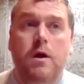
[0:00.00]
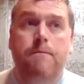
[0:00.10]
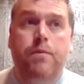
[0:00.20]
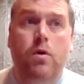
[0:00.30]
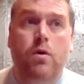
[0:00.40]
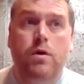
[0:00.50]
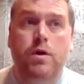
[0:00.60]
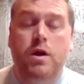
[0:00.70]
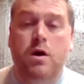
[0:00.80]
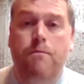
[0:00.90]
But,
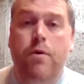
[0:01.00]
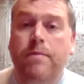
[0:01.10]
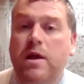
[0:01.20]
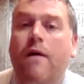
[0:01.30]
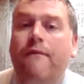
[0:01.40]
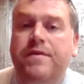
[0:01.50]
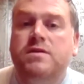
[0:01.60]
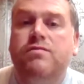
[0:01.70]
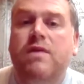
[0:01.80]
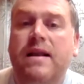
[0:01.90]
public
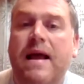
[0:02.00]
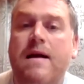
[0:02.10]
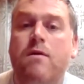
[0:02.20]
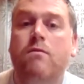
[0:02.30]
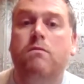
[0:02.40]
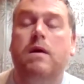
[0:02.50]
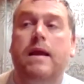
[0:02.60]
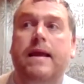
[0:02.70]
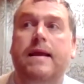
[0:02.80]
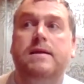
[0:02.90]
confidence right now
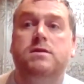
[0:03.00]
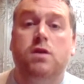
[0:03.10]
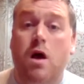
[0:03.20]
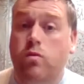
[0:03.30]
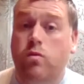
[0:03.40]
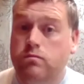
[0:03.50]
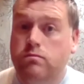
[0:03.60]
is low.